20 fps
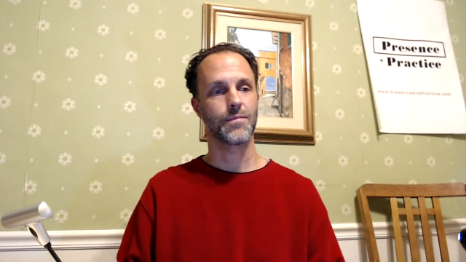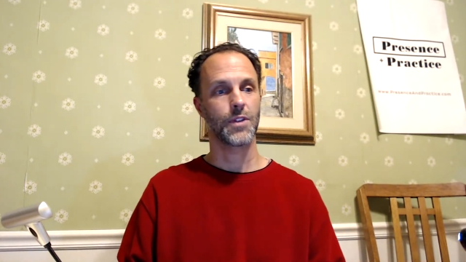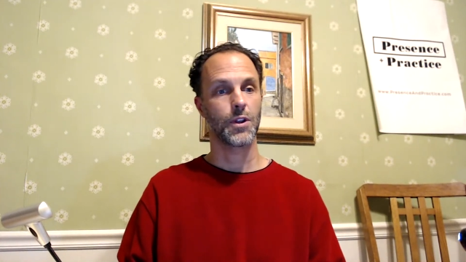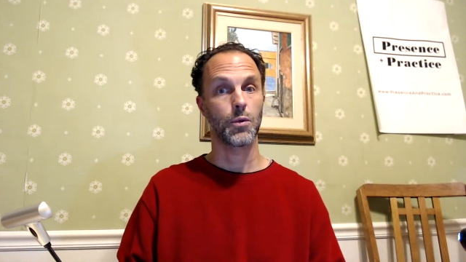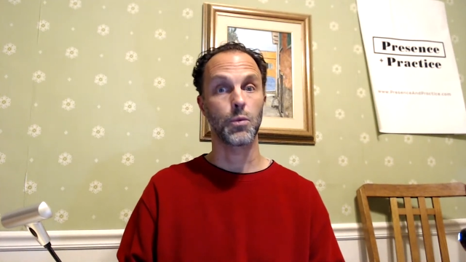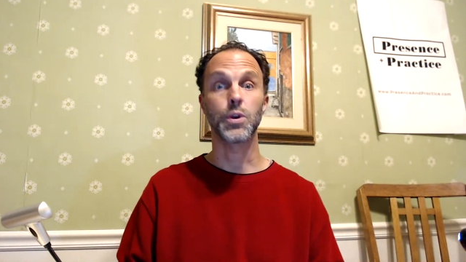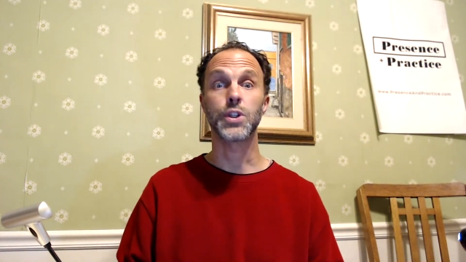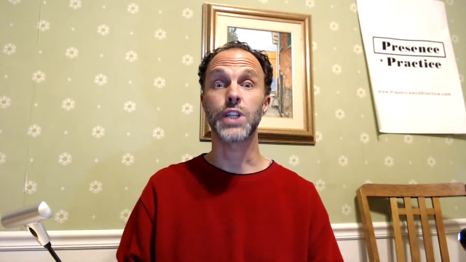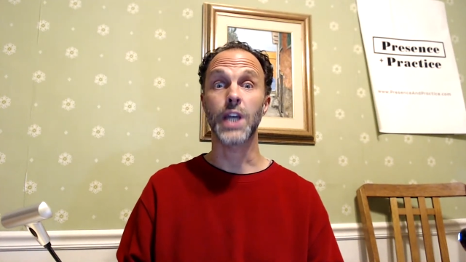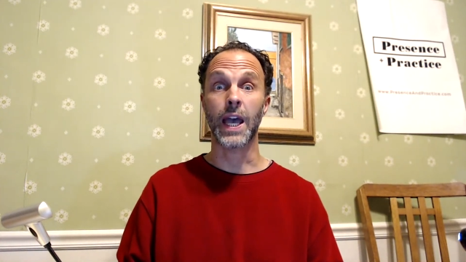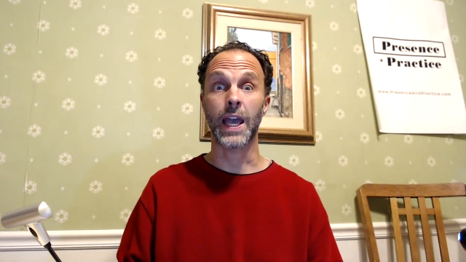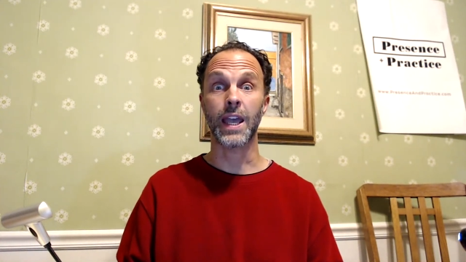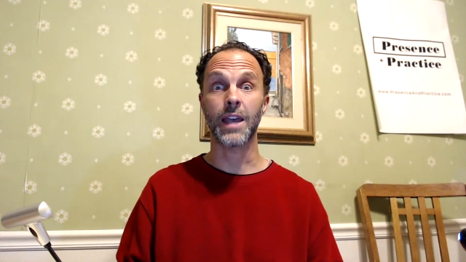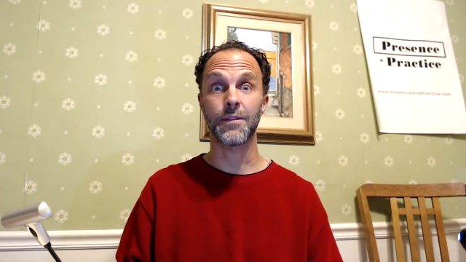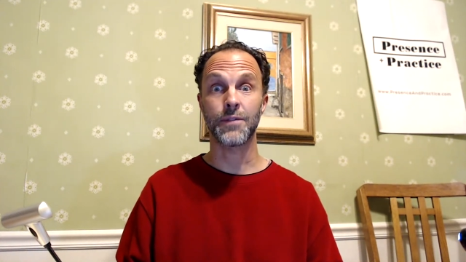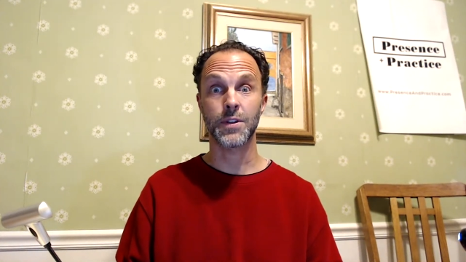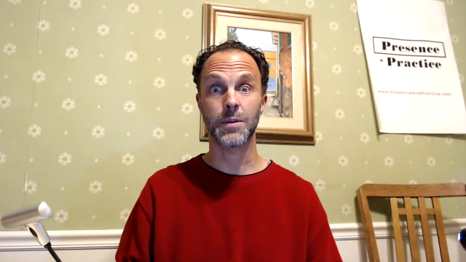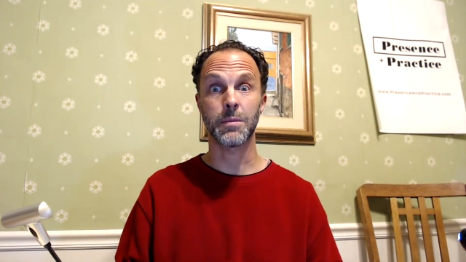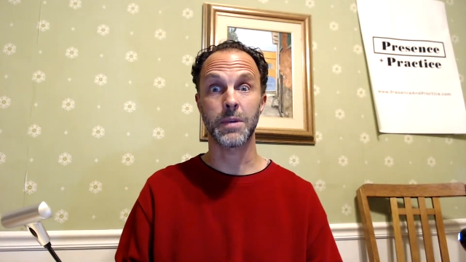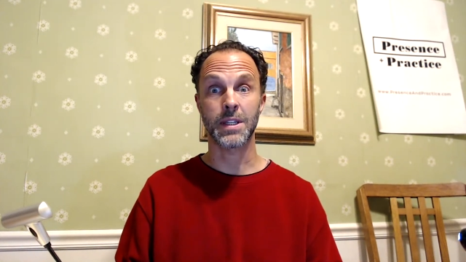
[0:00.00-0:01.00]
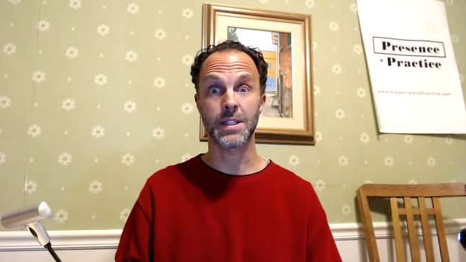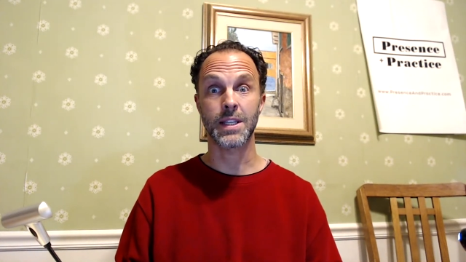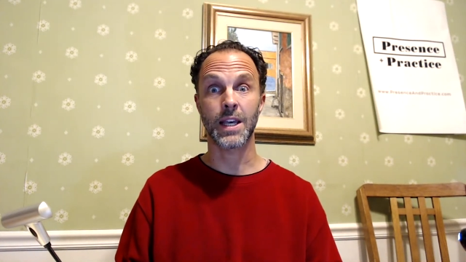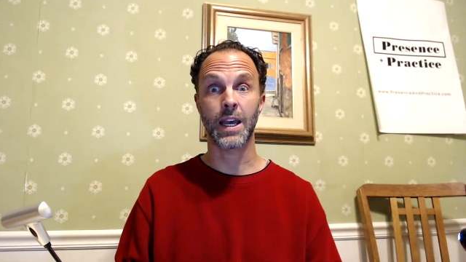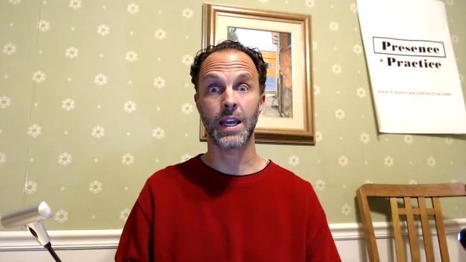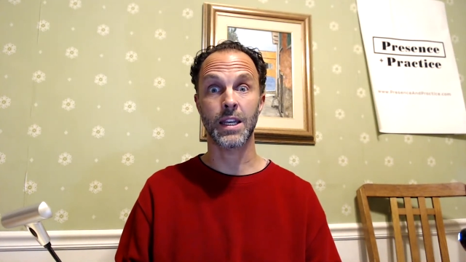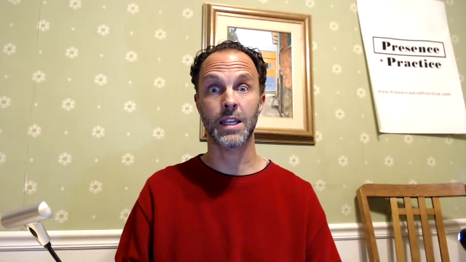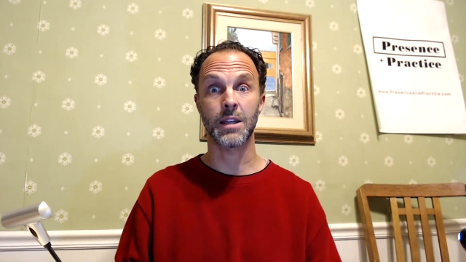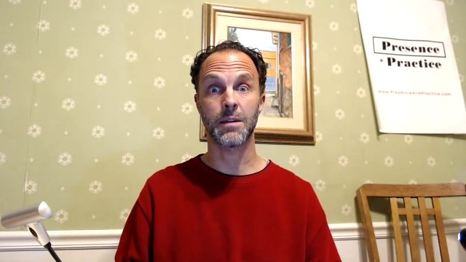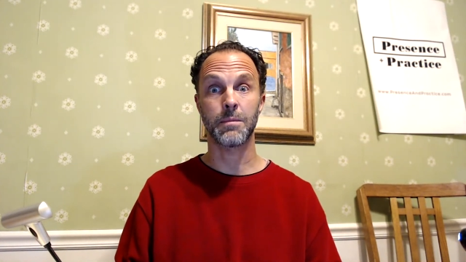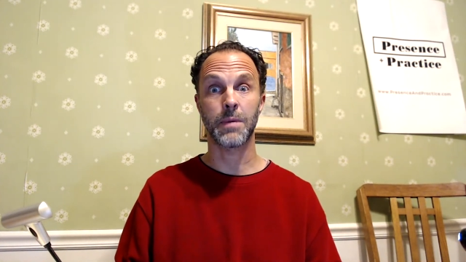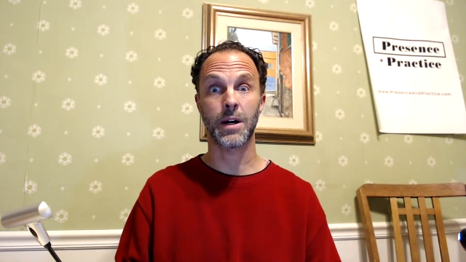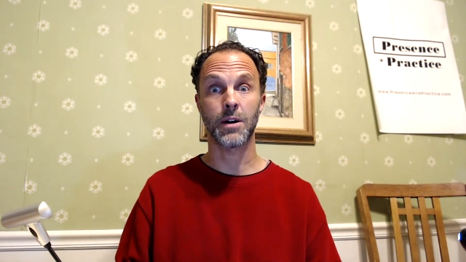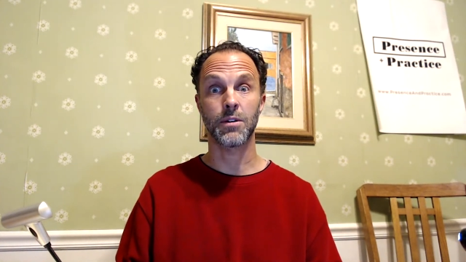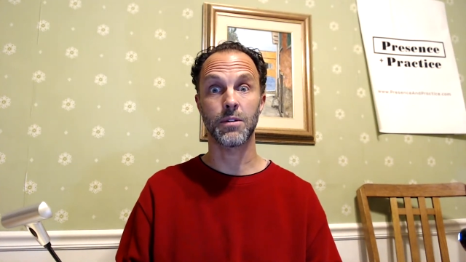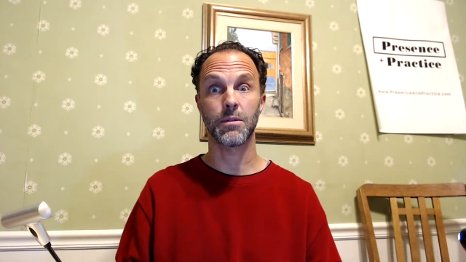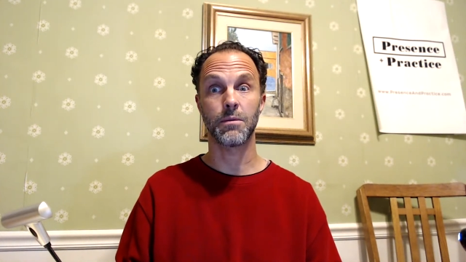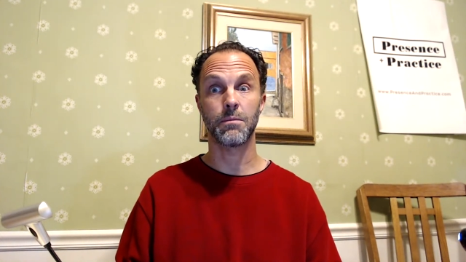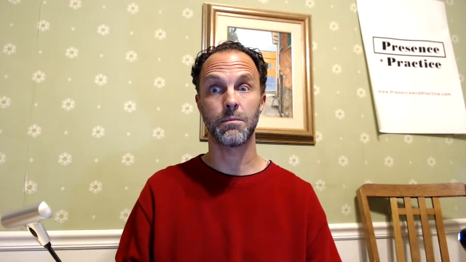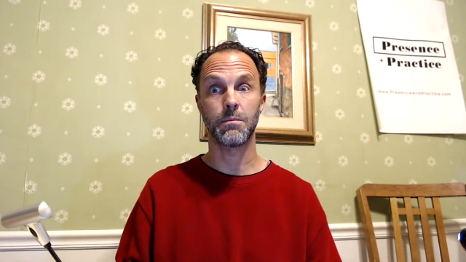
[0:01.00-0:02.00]
which I have some anxiety about.
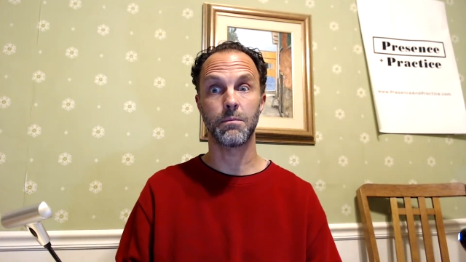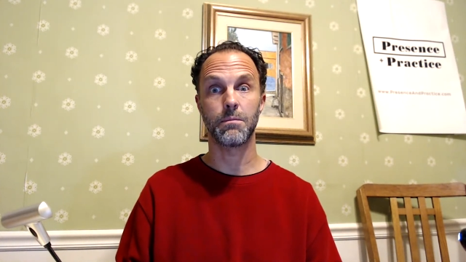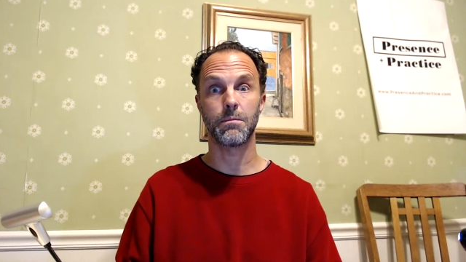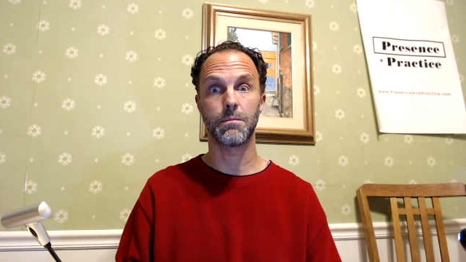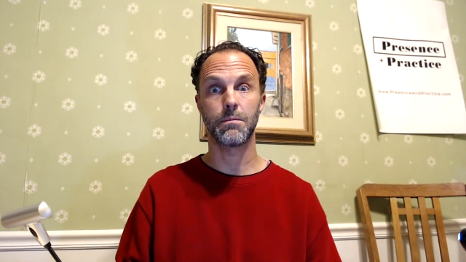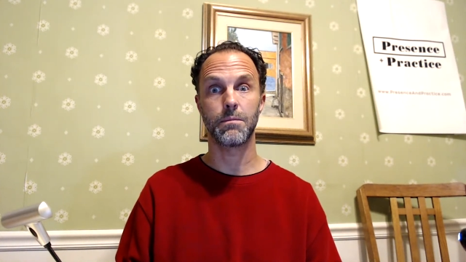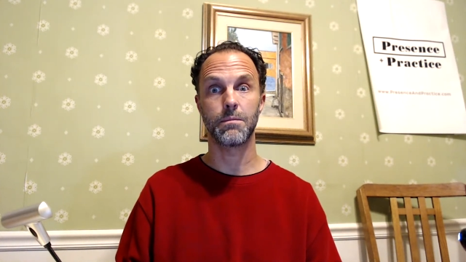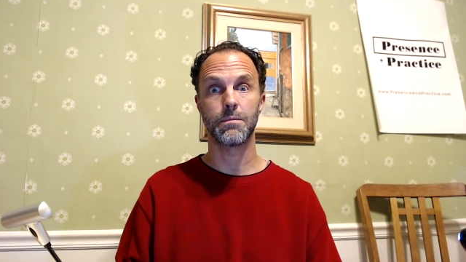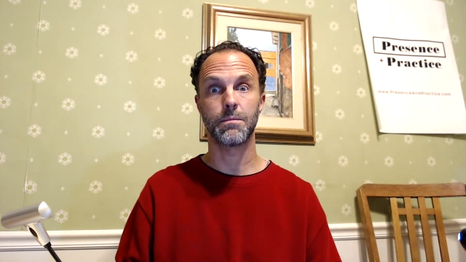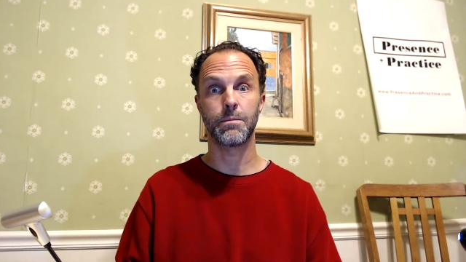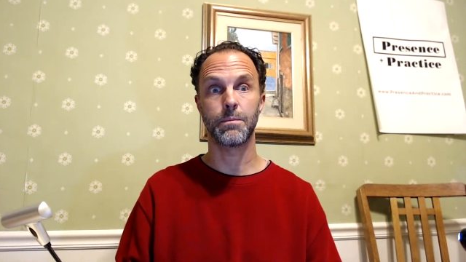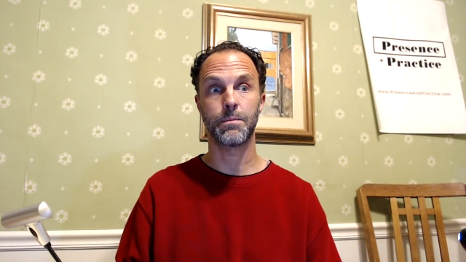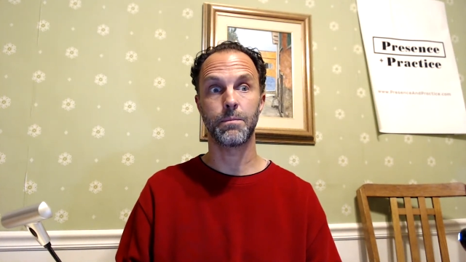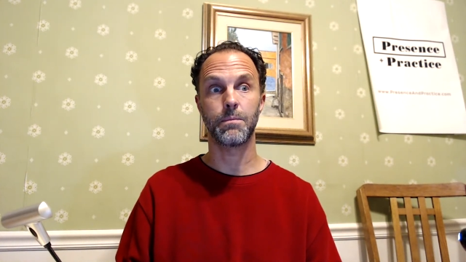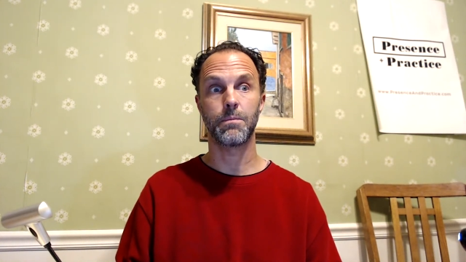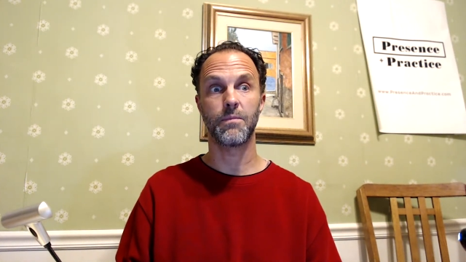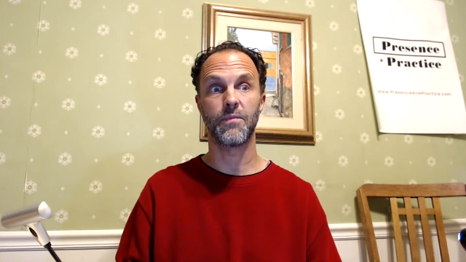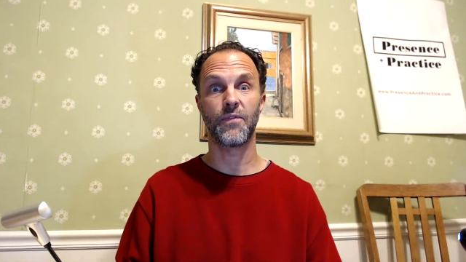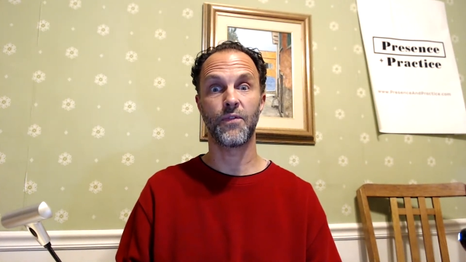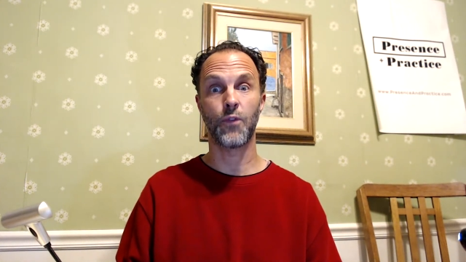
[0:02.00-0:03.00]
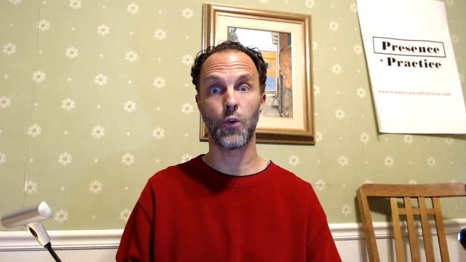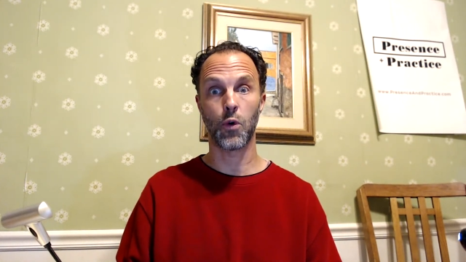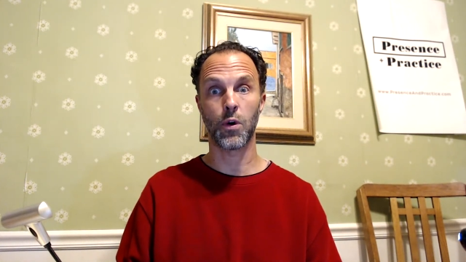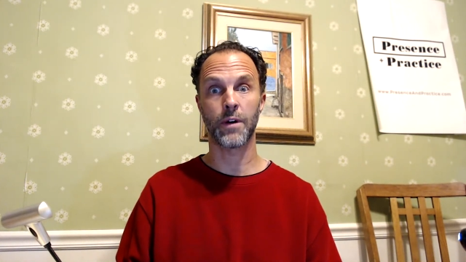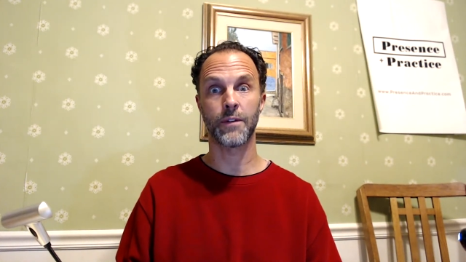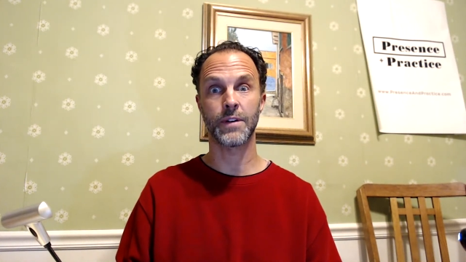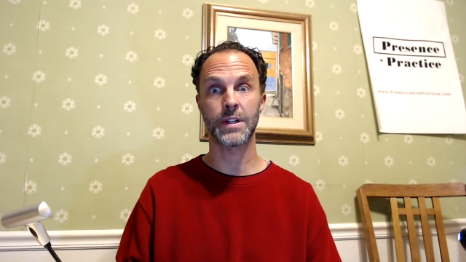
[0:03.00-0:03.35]
4